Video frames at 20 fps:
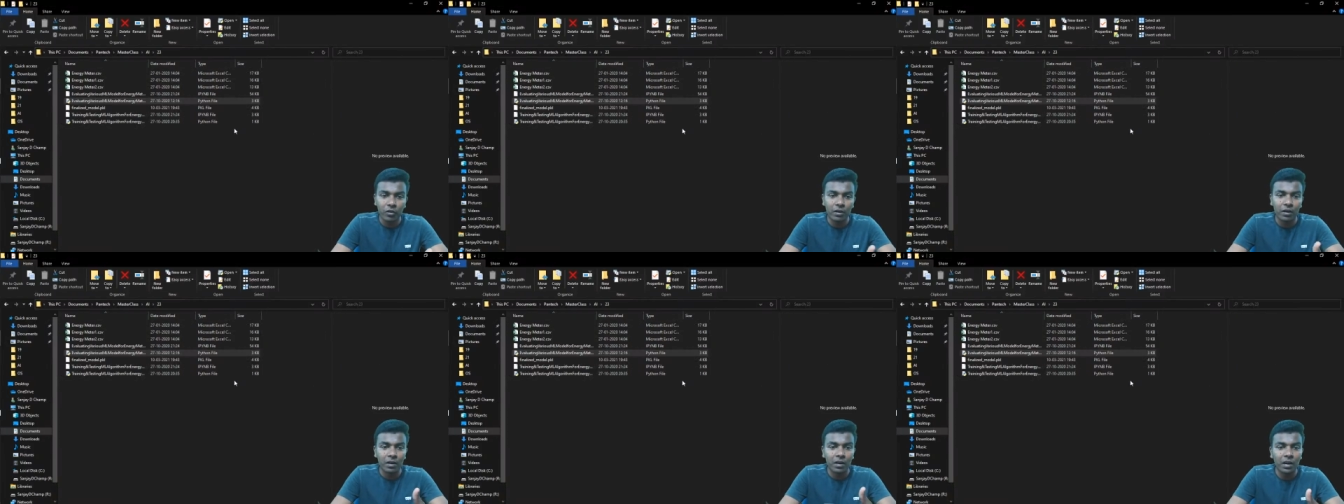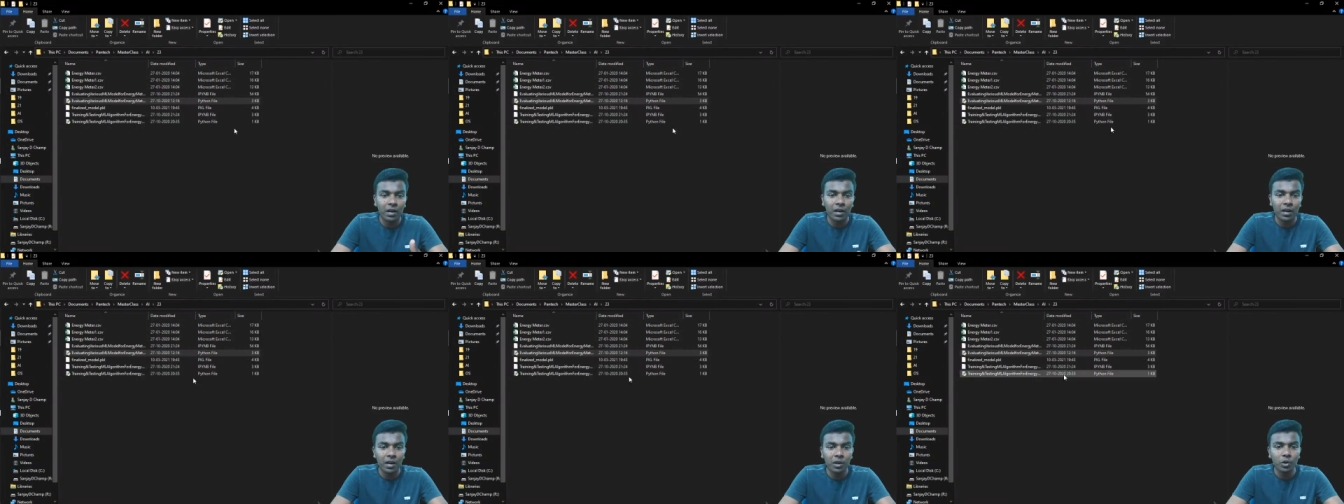
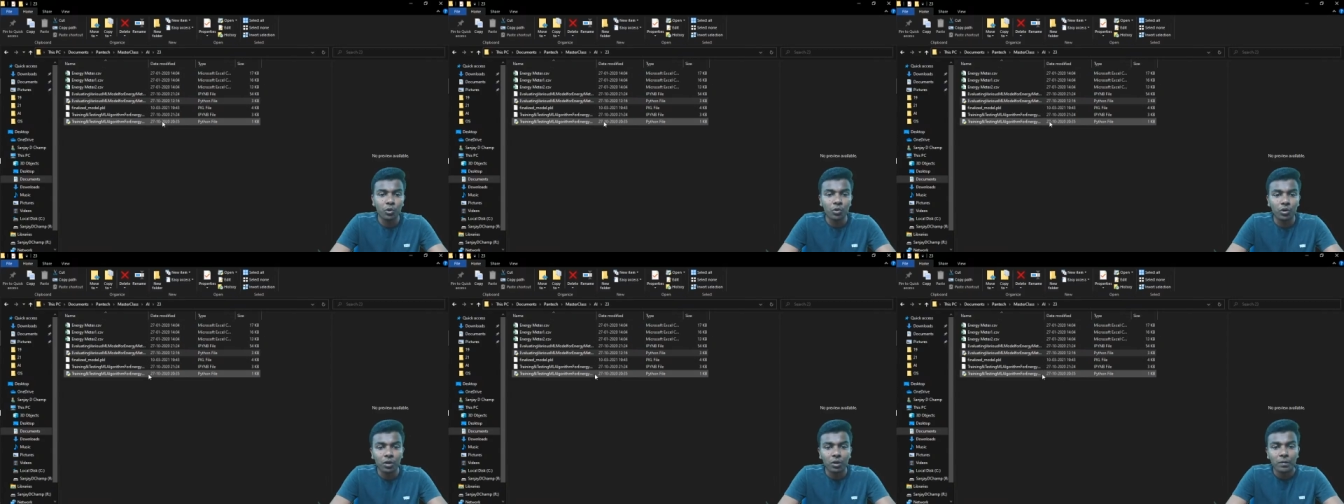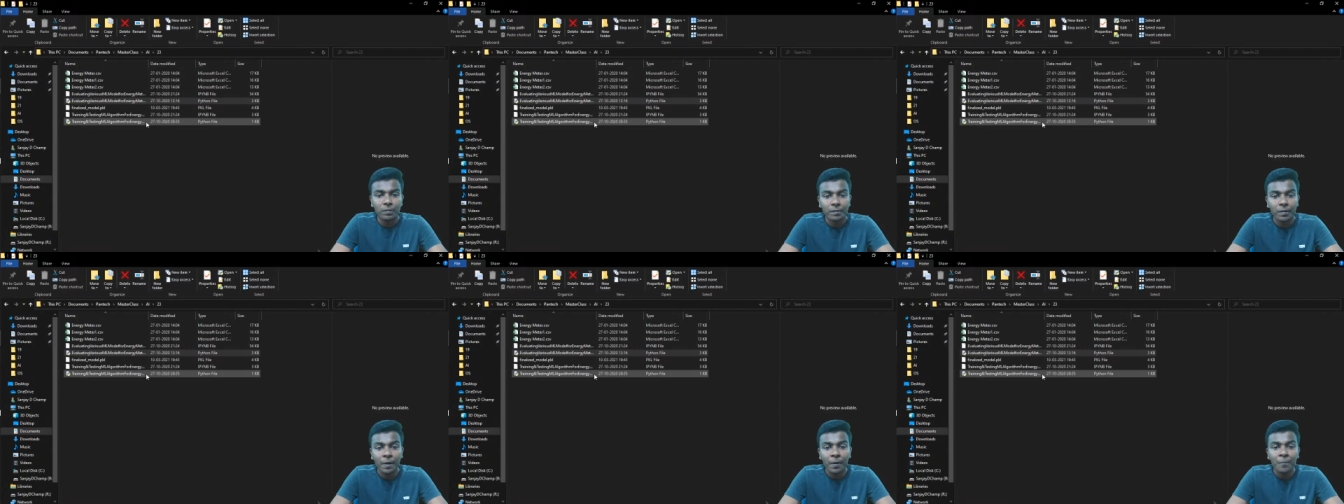
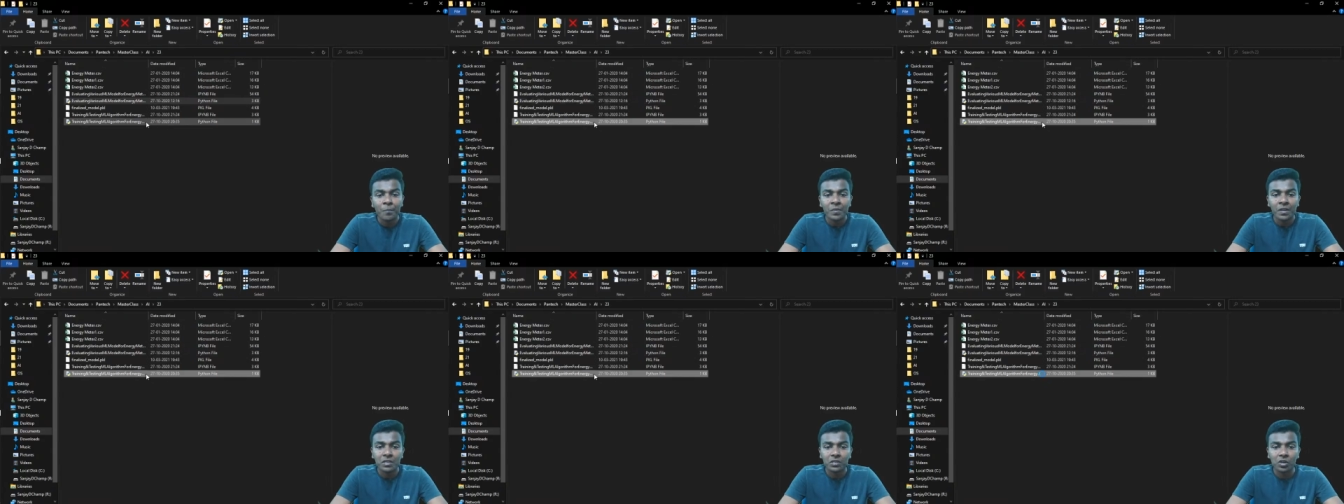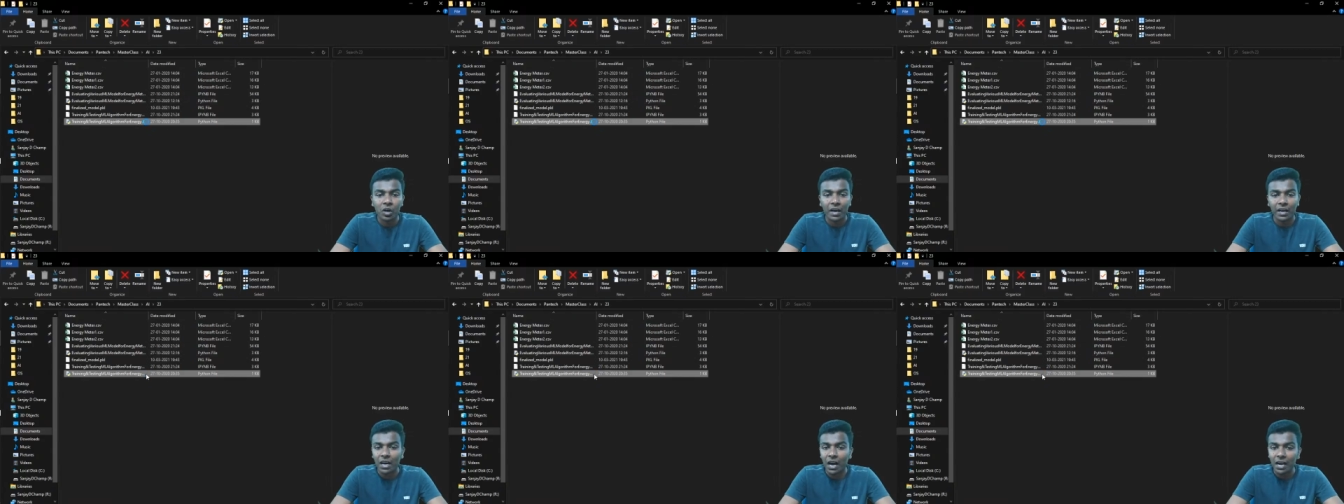YouTube, so
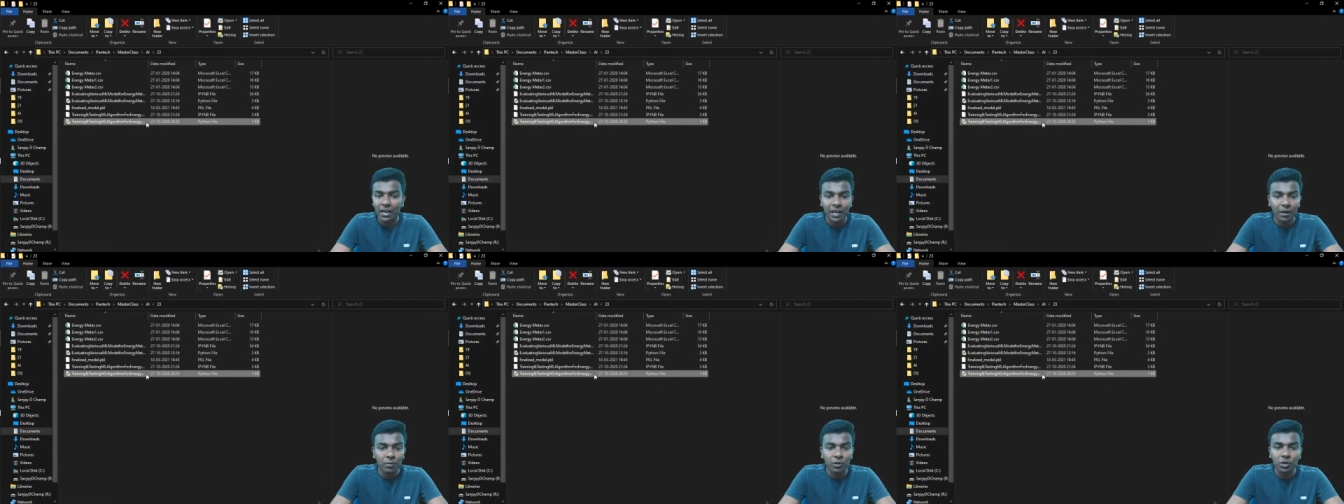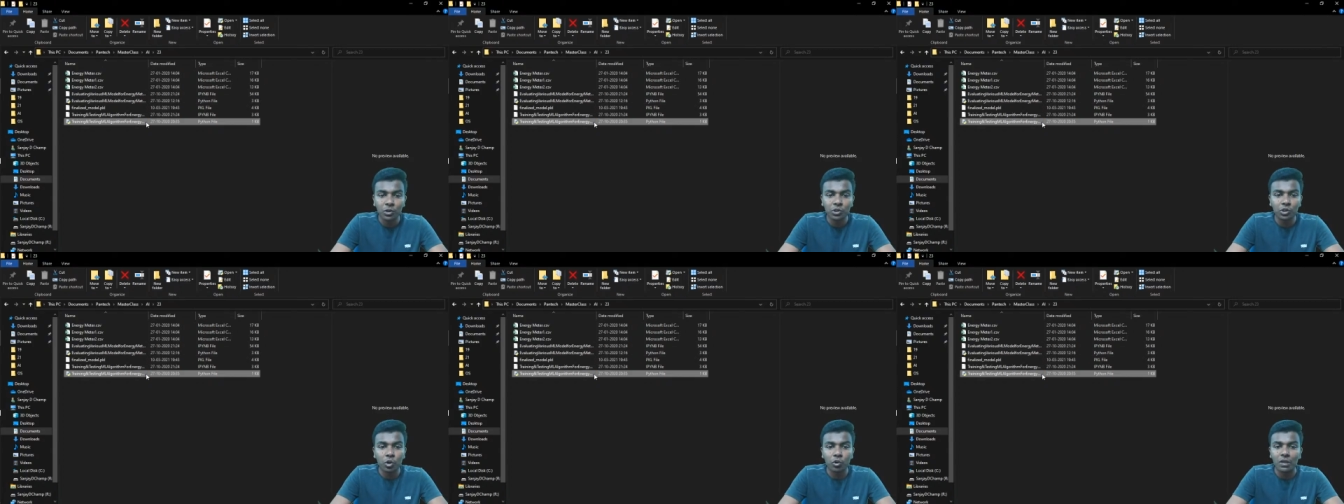I can't able to
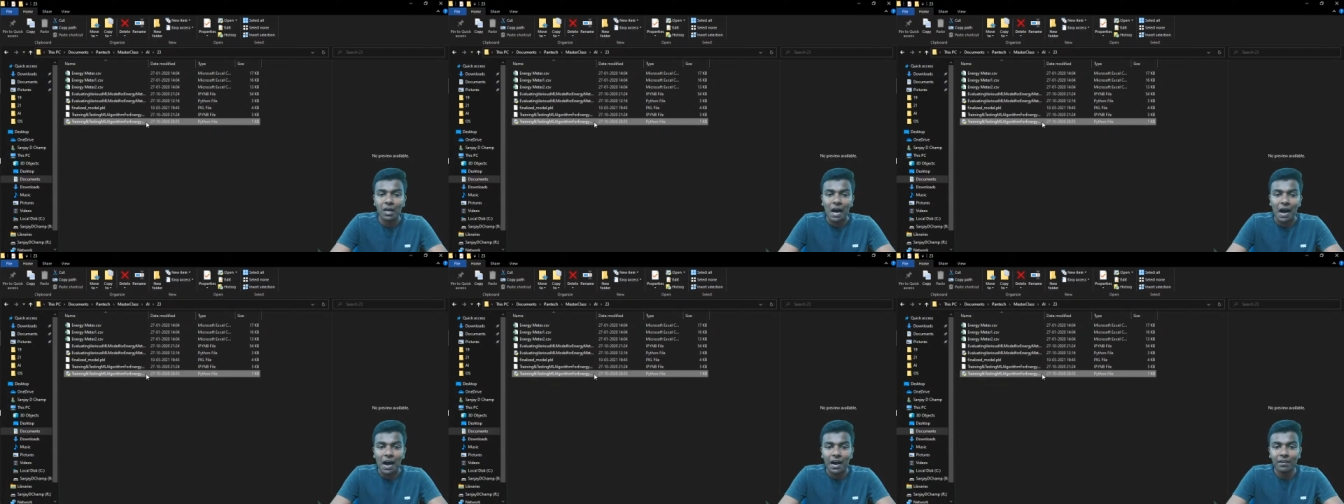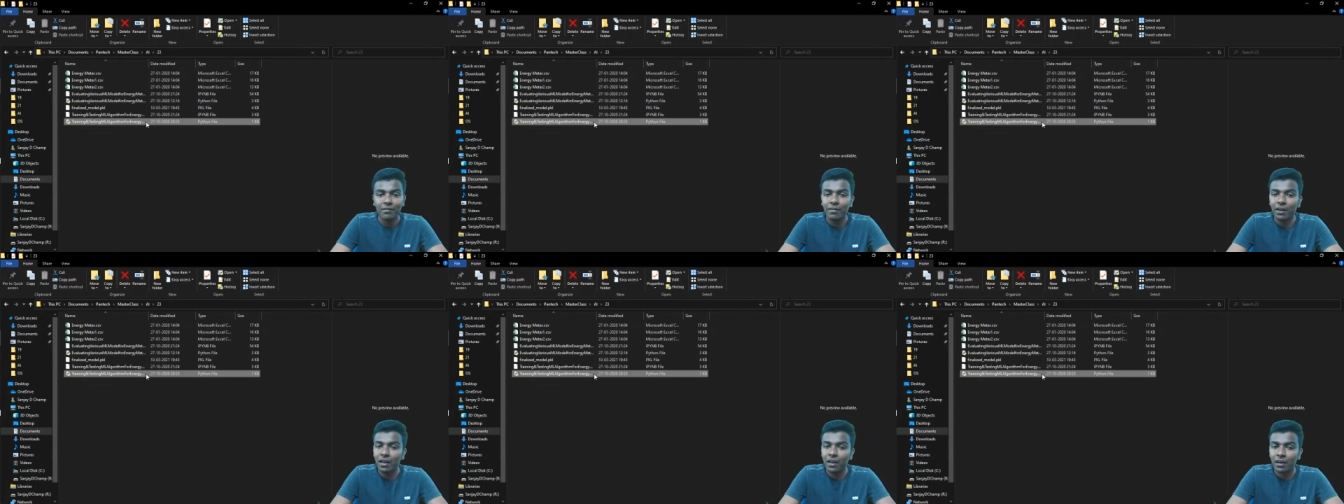show the
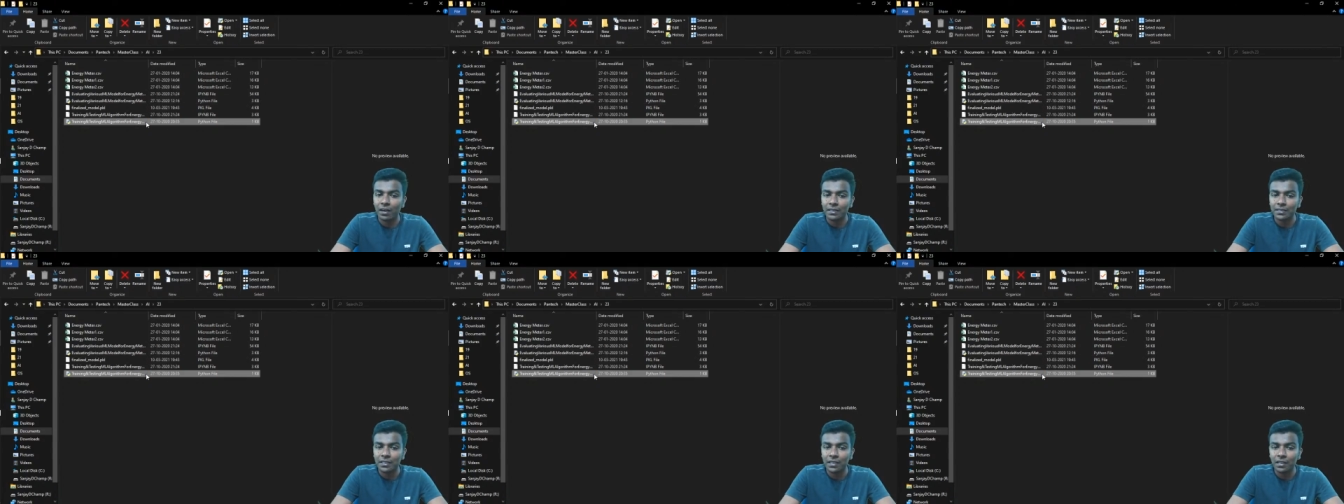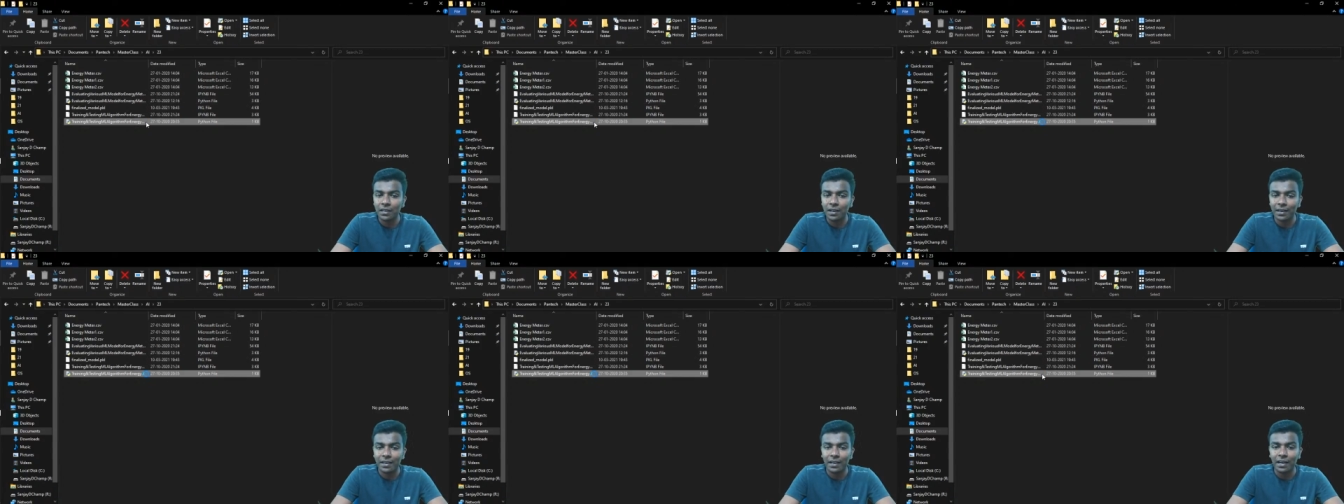hardware as in
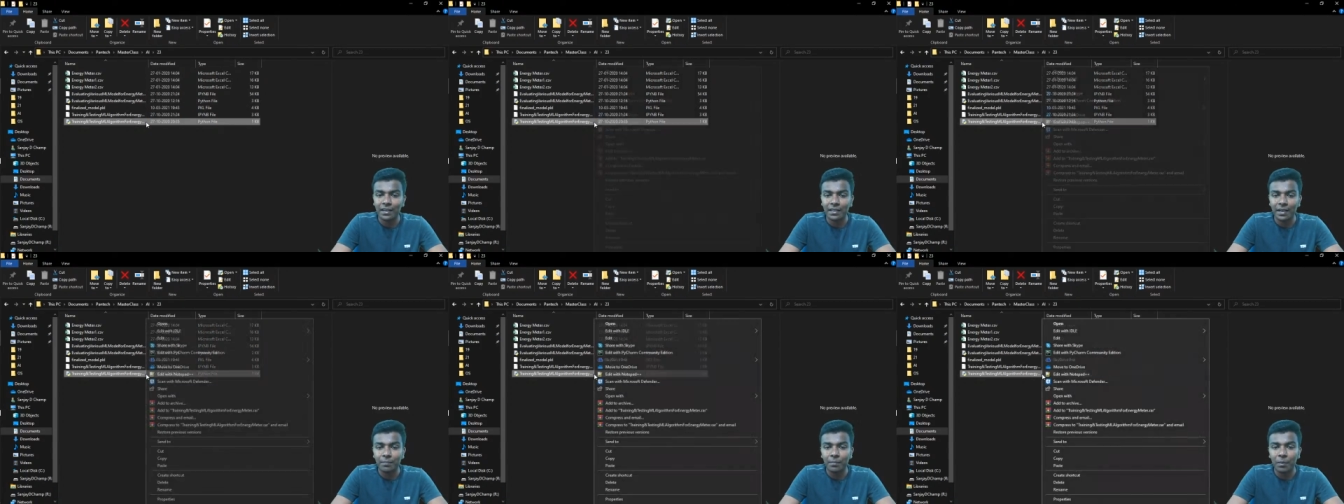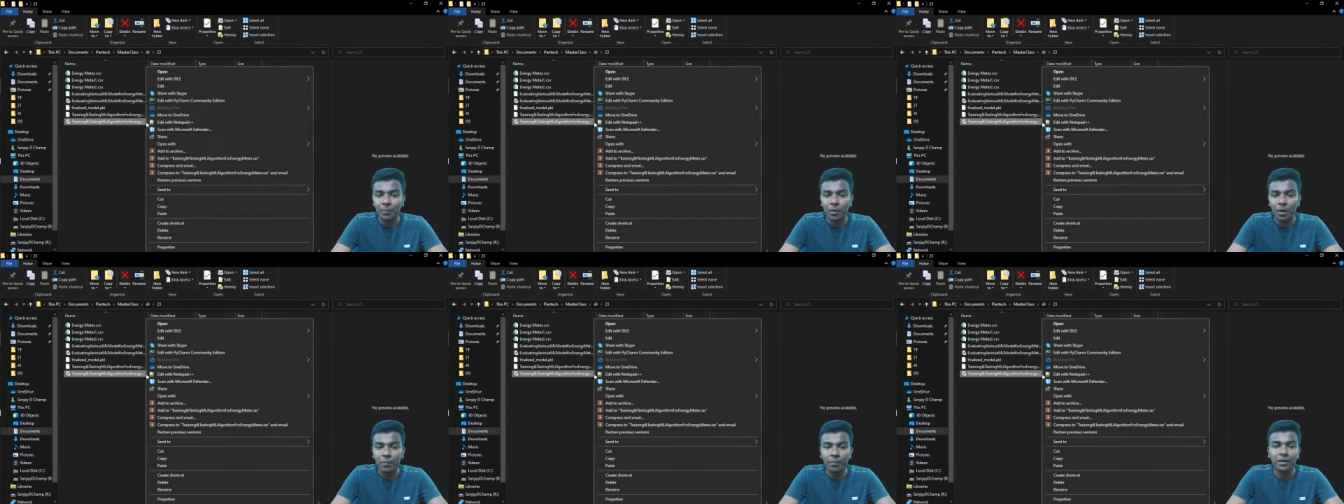a real-time
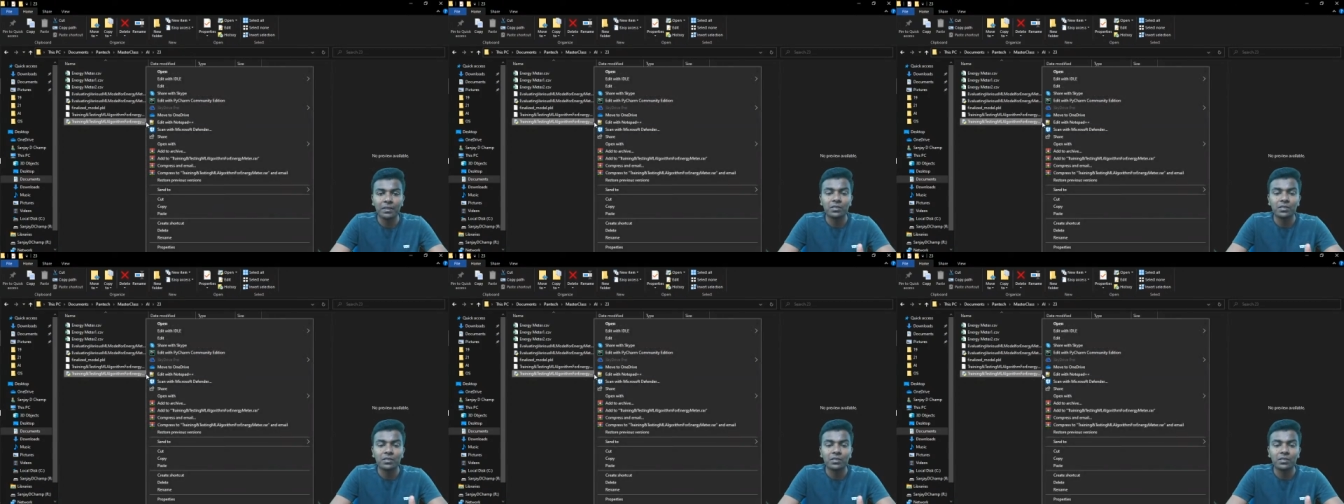deployment.